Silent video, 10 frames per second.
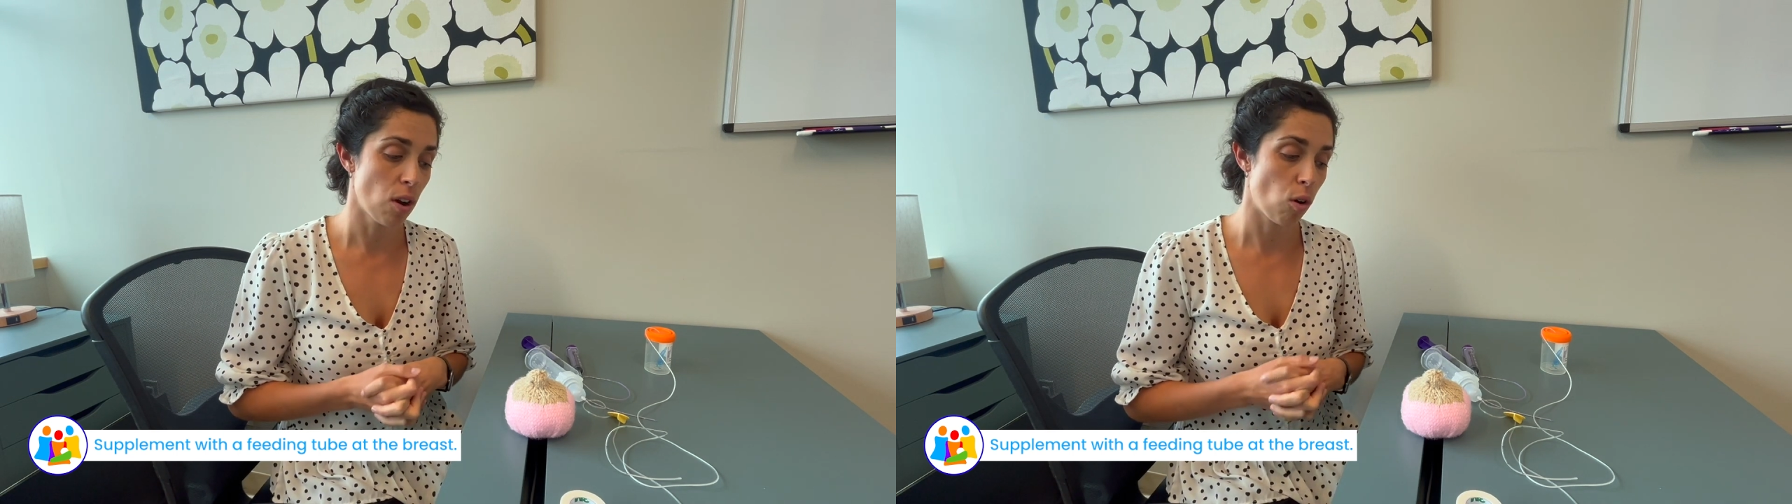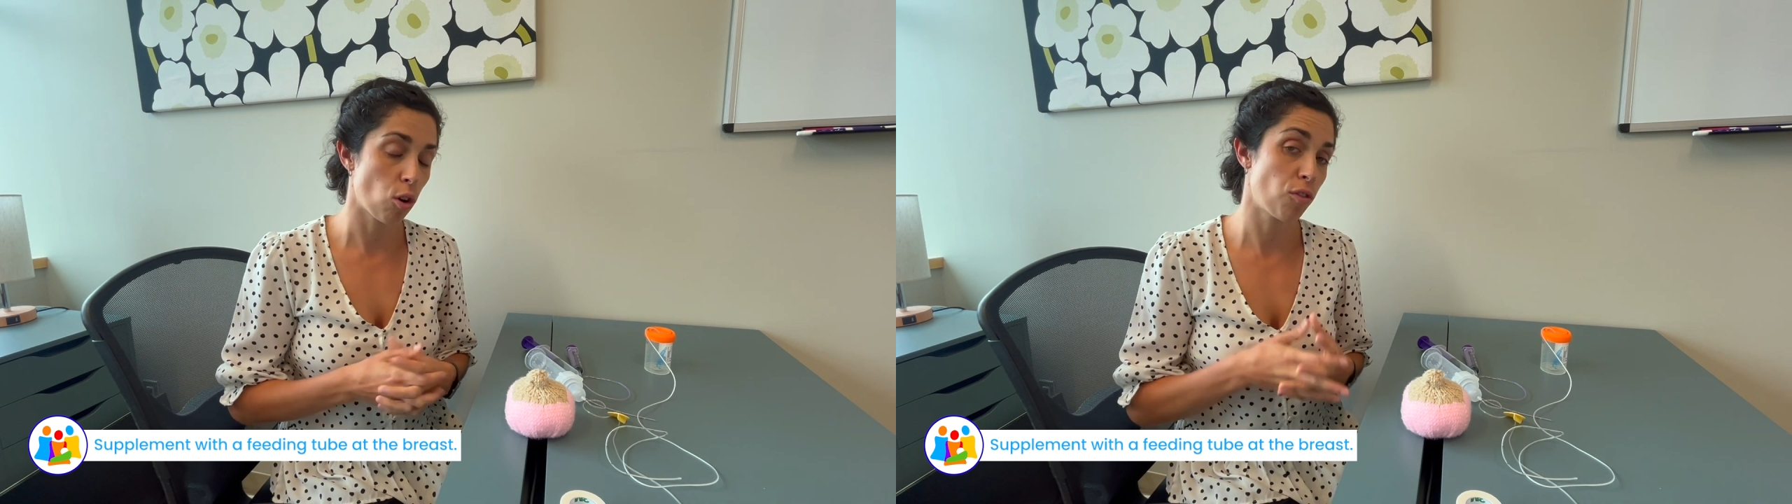
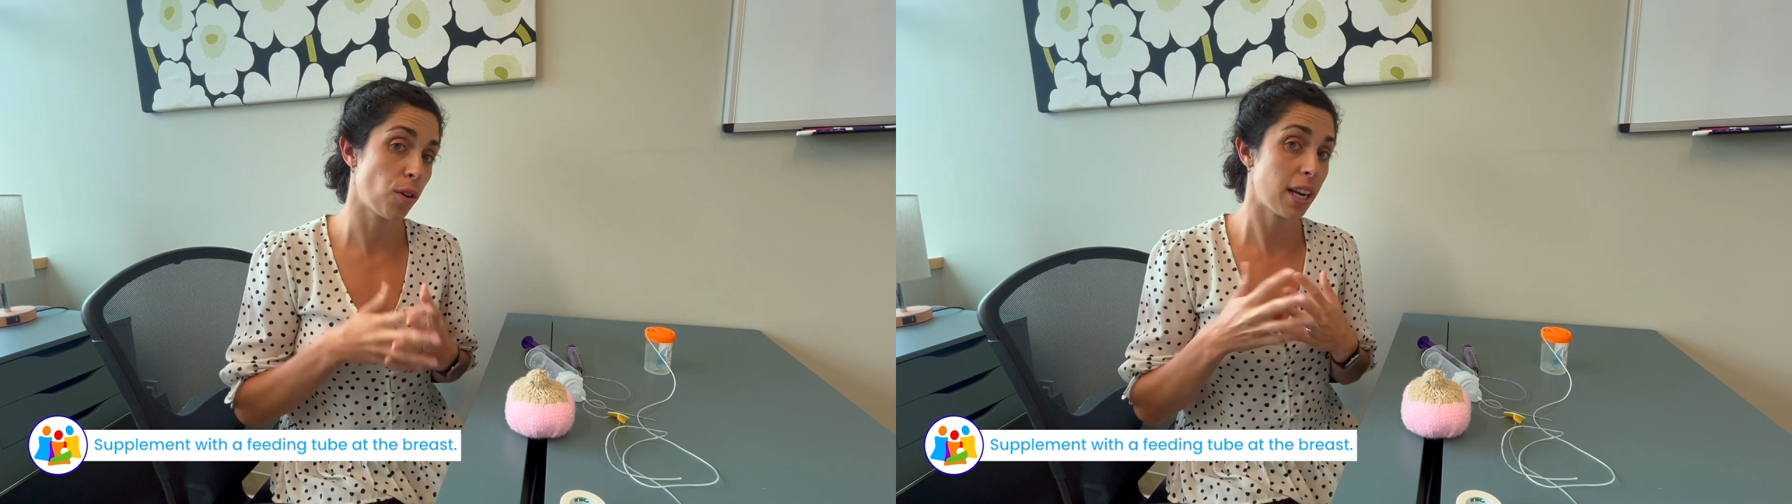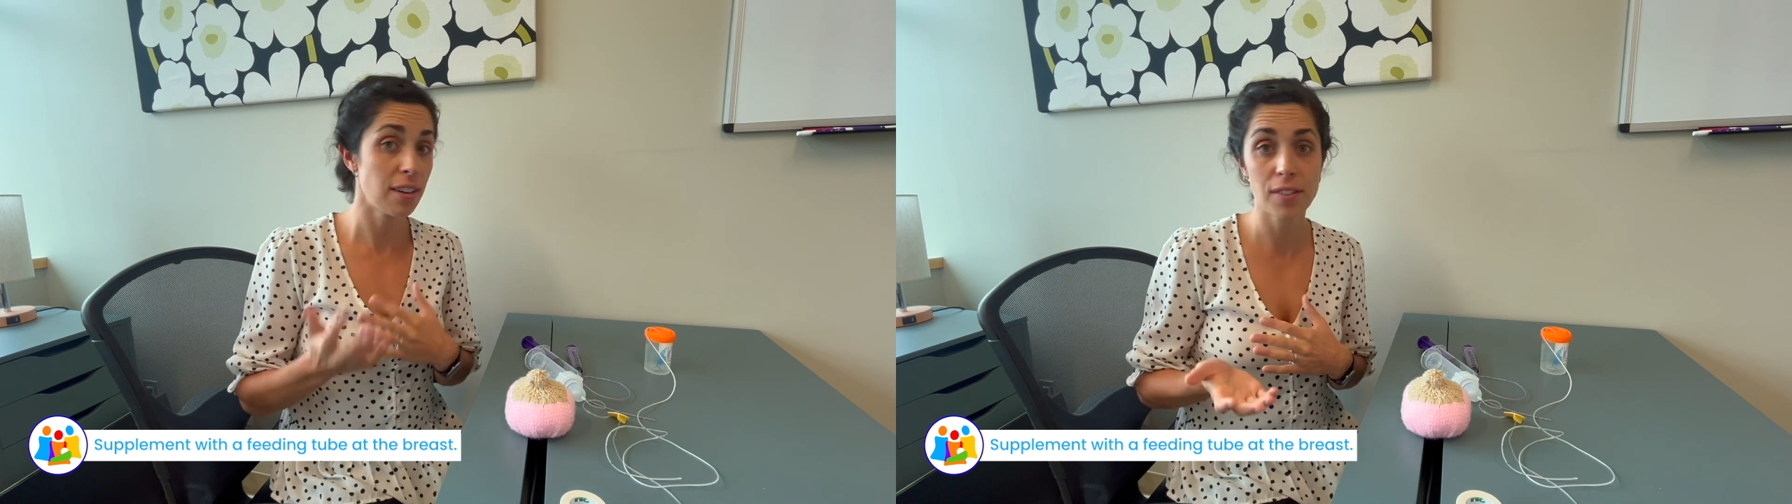or
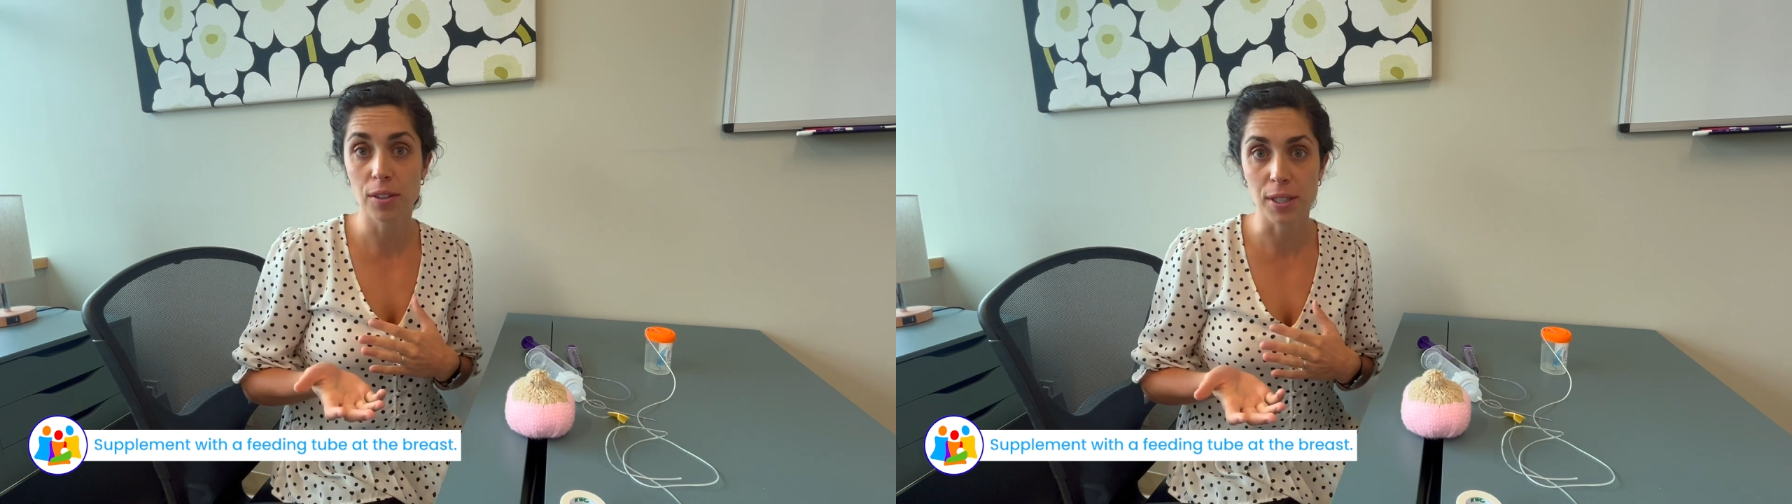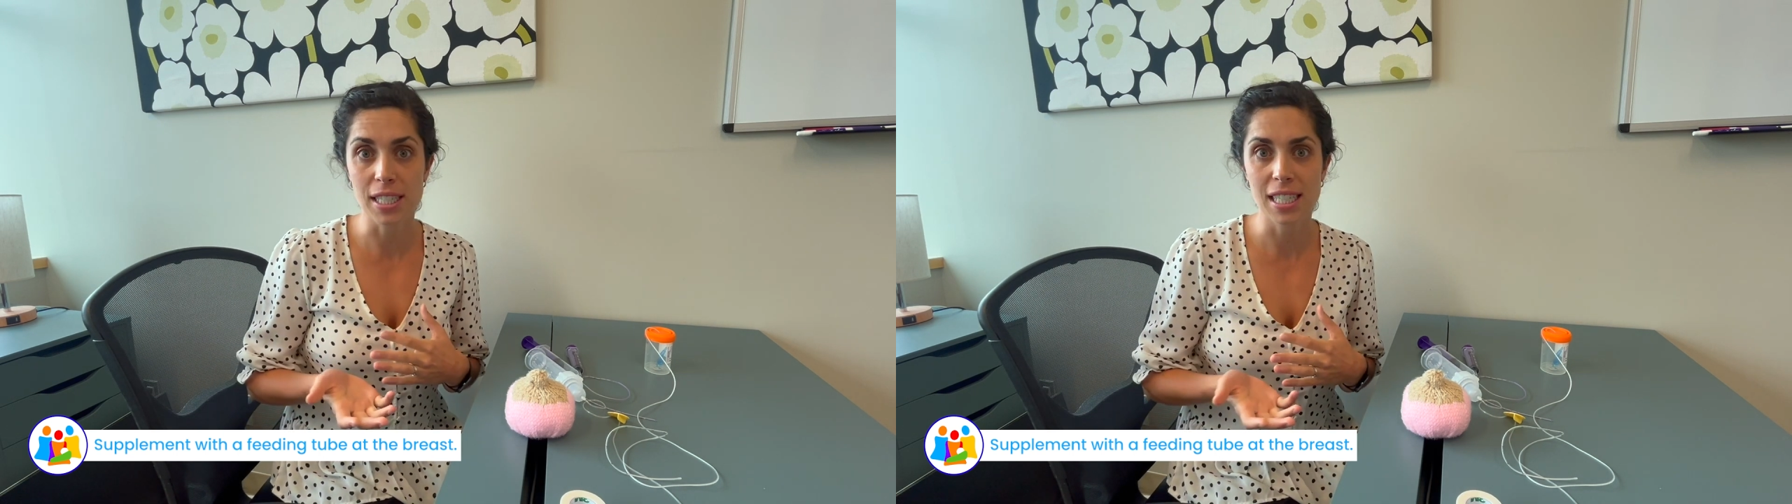for infant
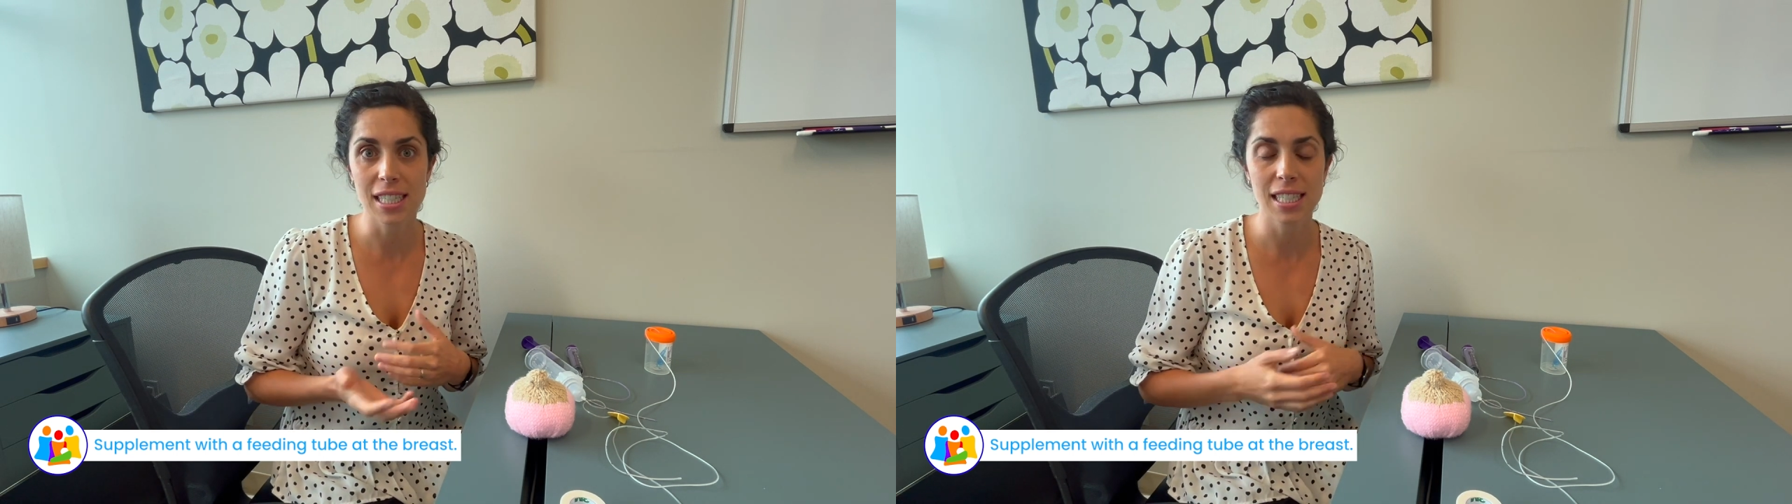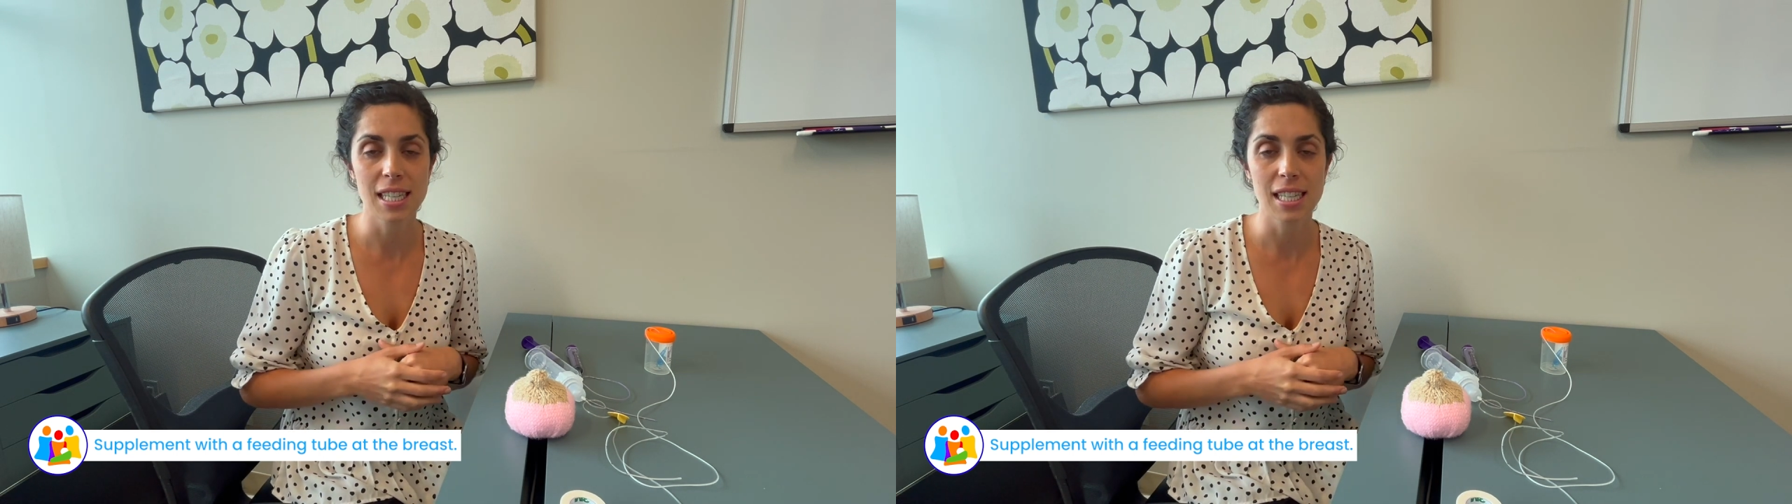reasons